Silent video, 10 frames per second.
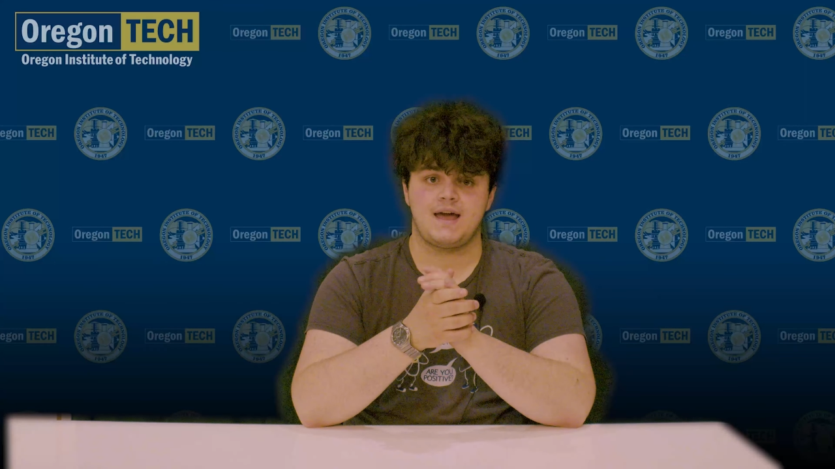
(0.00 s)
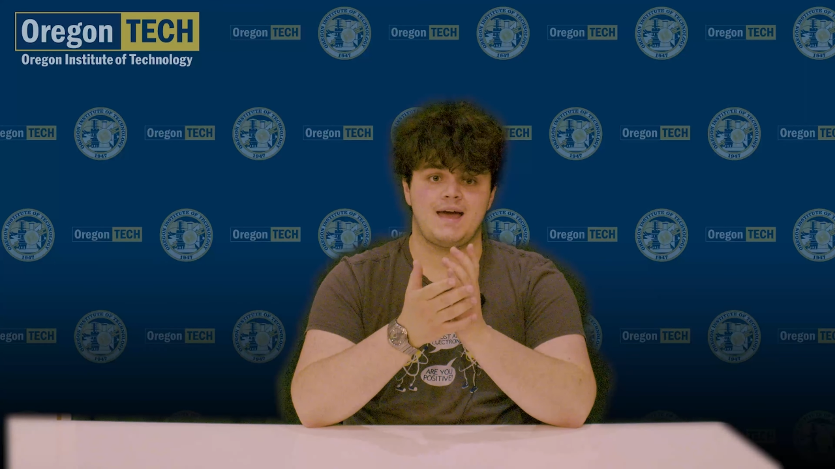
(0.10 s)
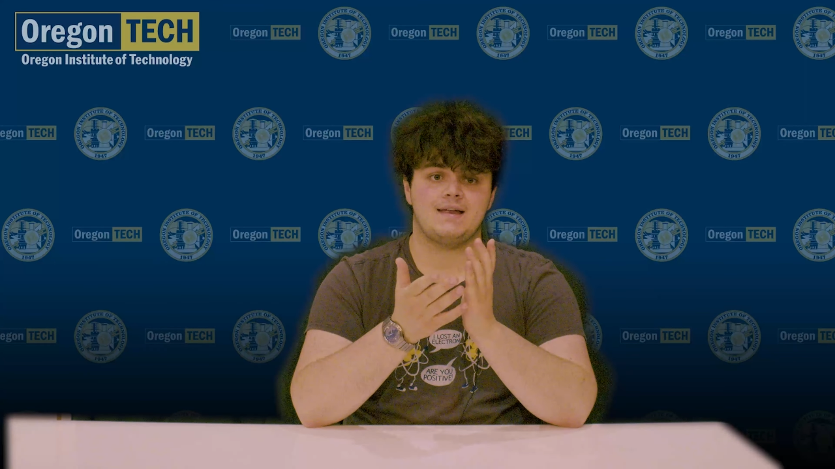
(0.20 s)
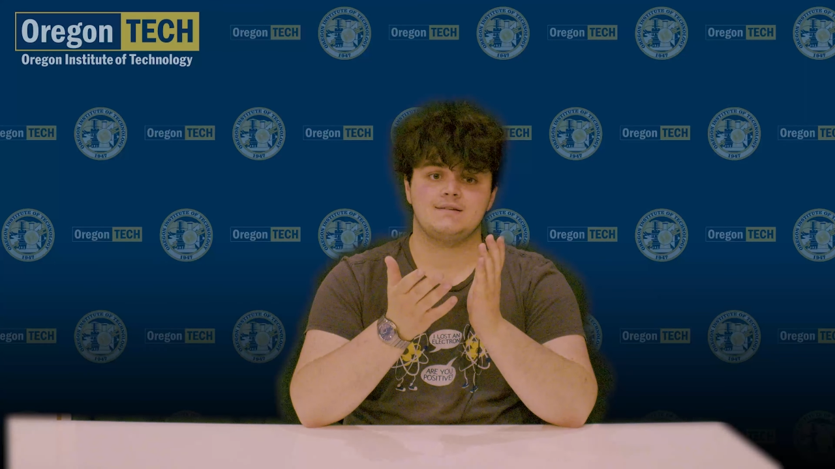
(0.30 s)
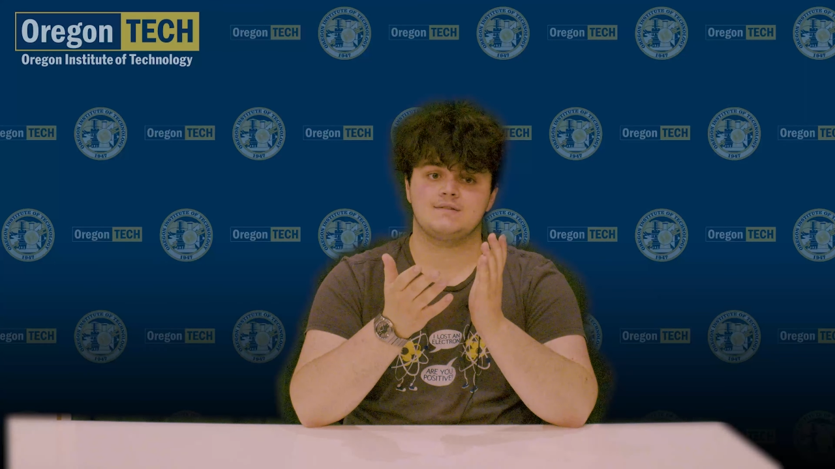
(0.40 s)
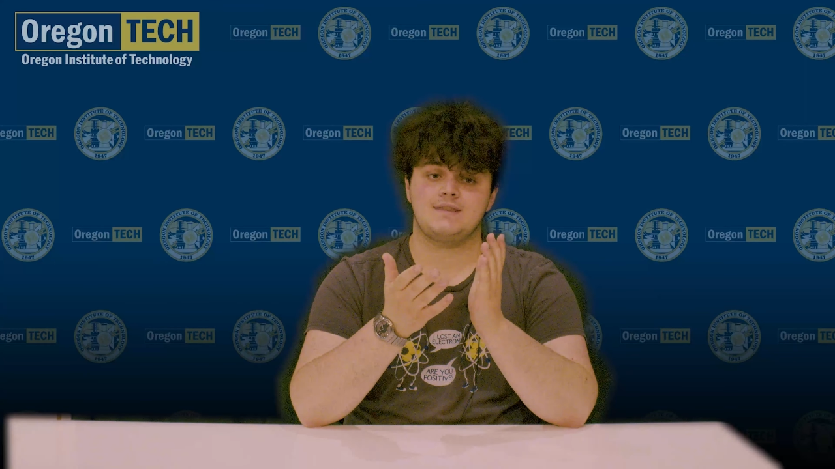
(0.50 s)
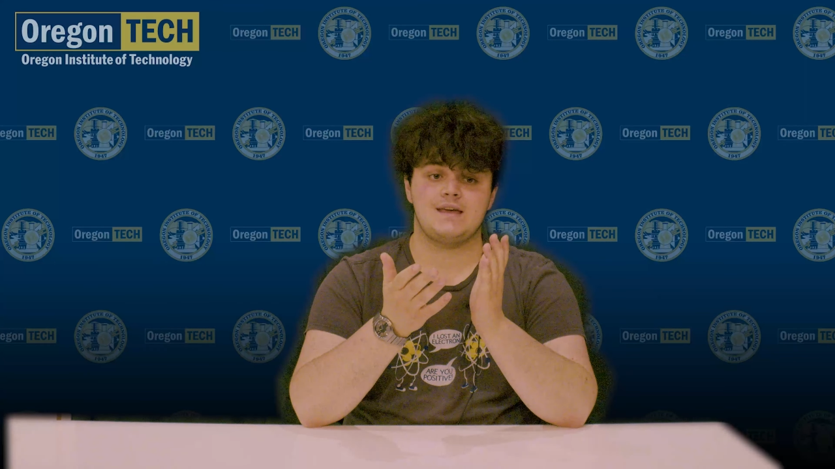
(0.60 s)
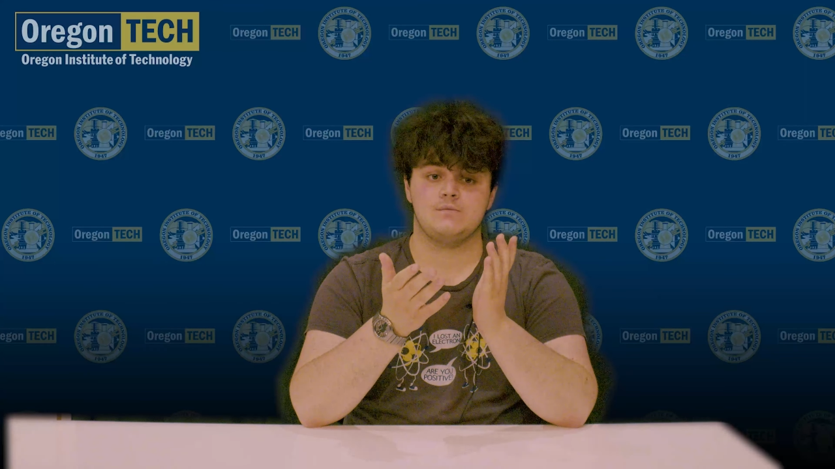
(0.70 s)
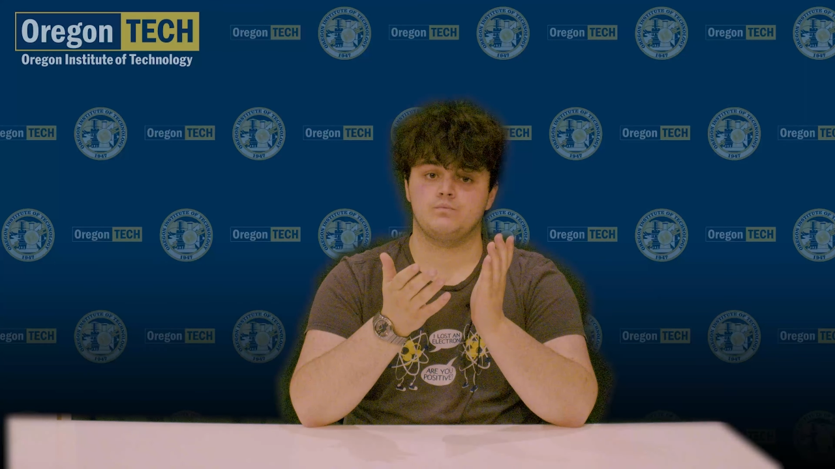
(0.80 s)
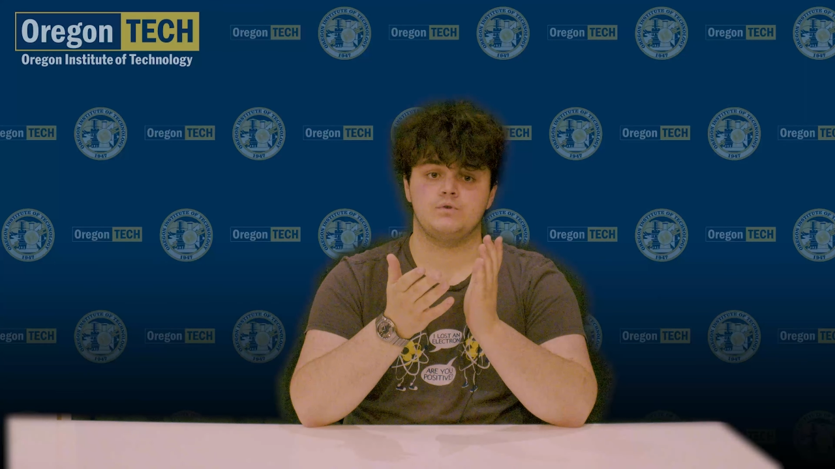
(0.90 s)
and
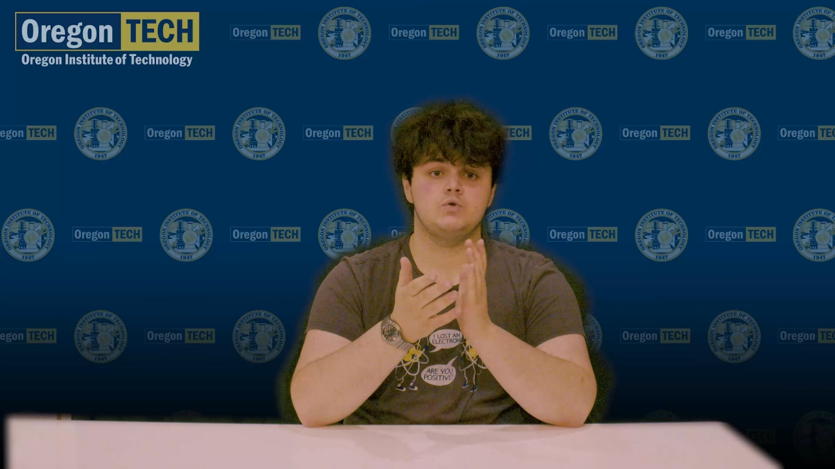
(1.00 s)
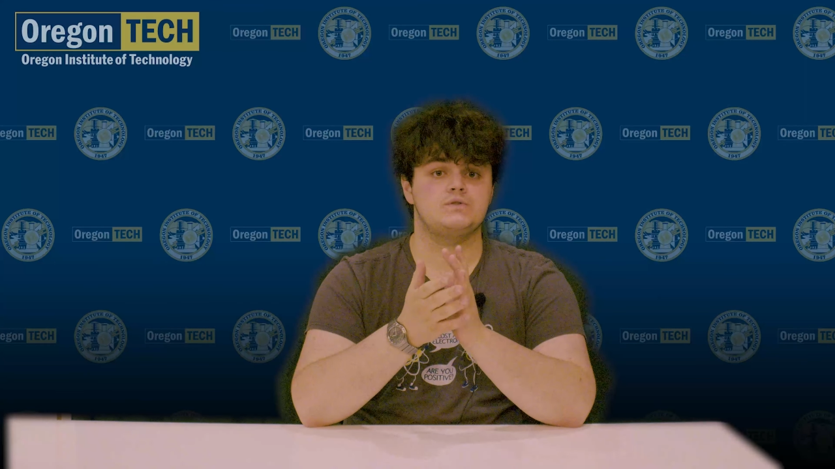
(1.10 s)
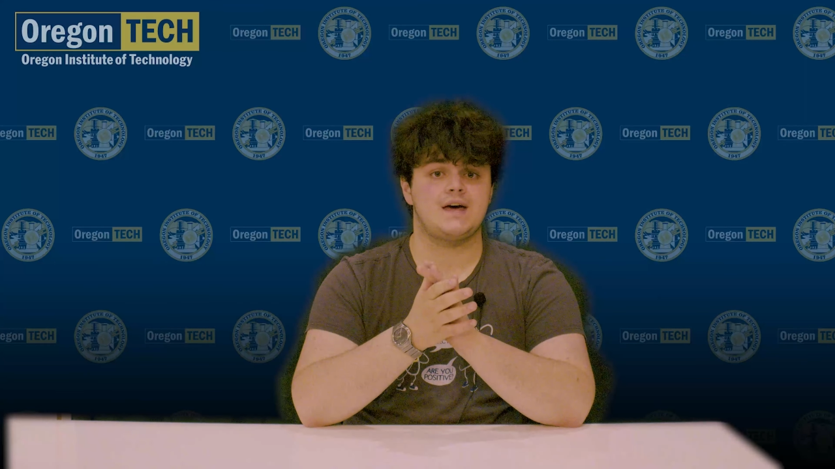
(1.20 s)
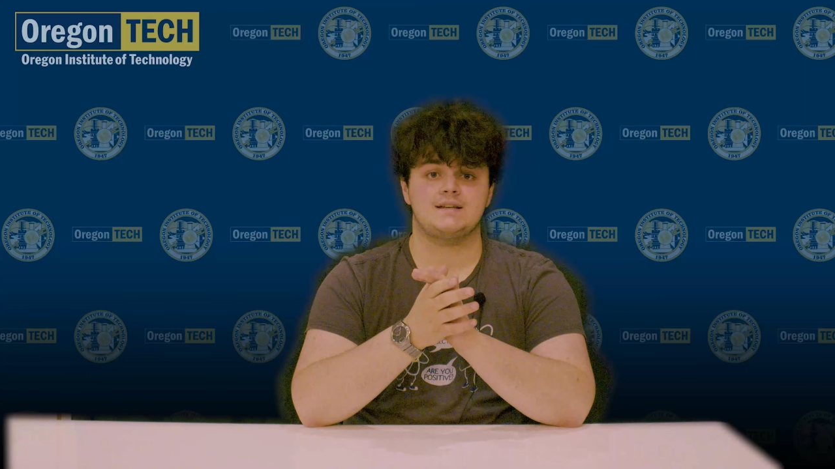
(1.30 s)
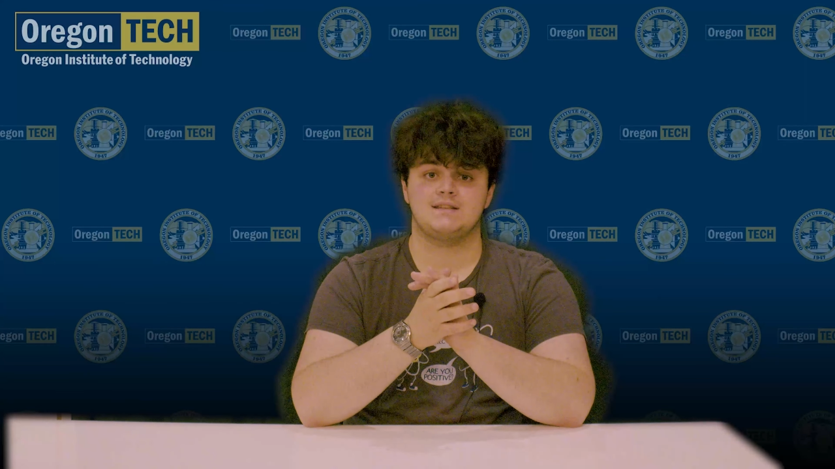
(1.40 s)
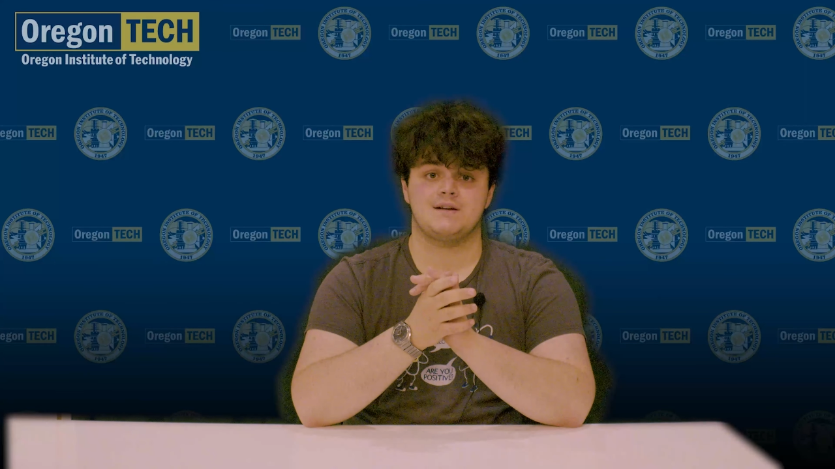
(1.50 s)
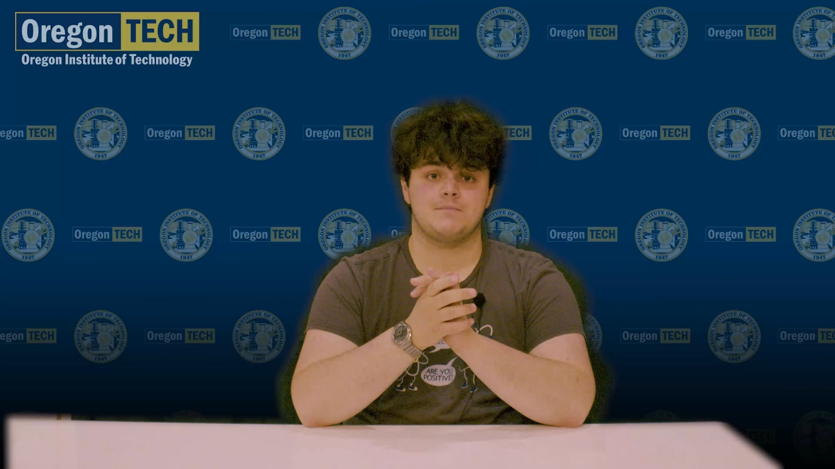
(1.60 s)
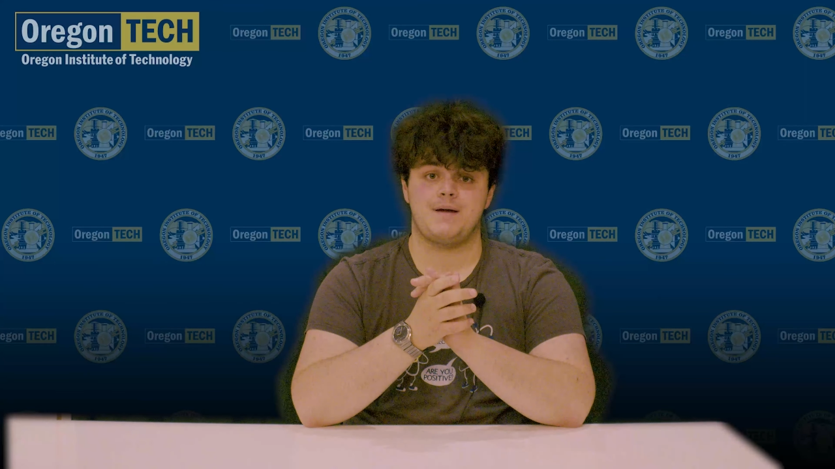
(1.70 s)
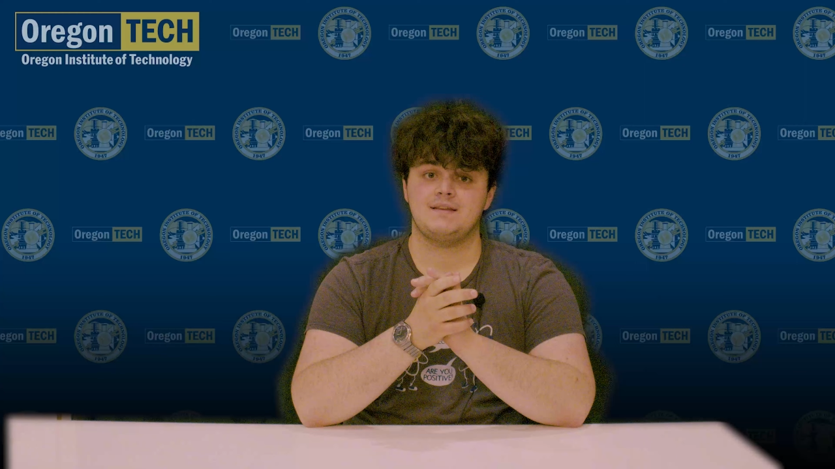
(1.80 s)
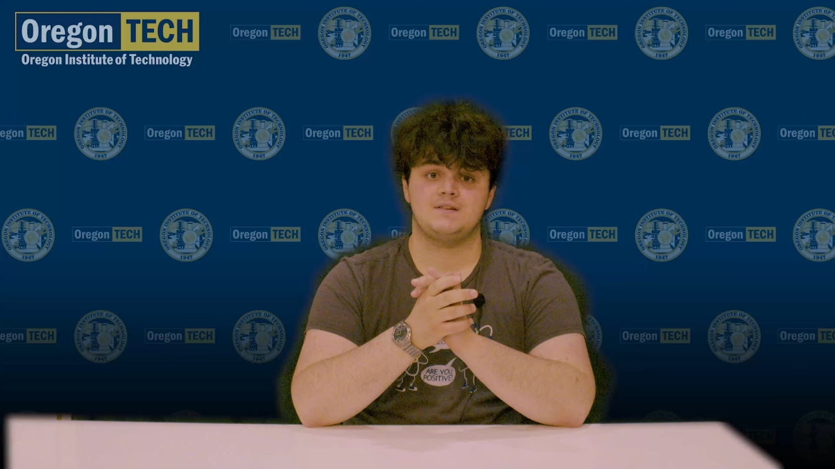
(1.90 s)
they use that to their
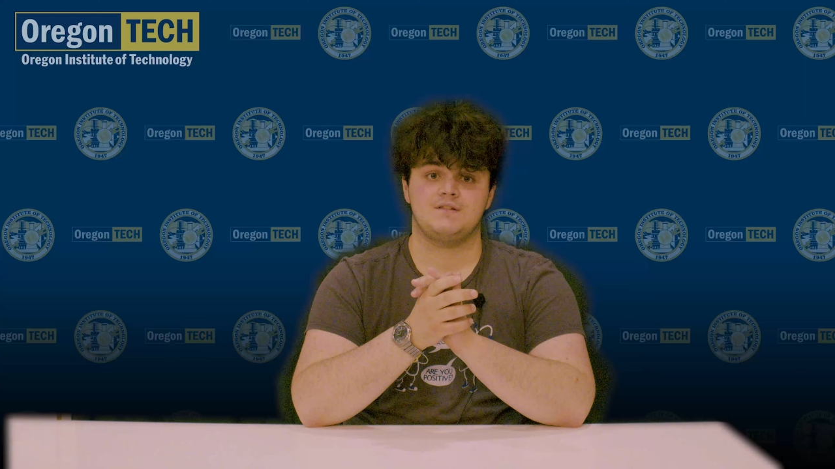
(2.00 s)
best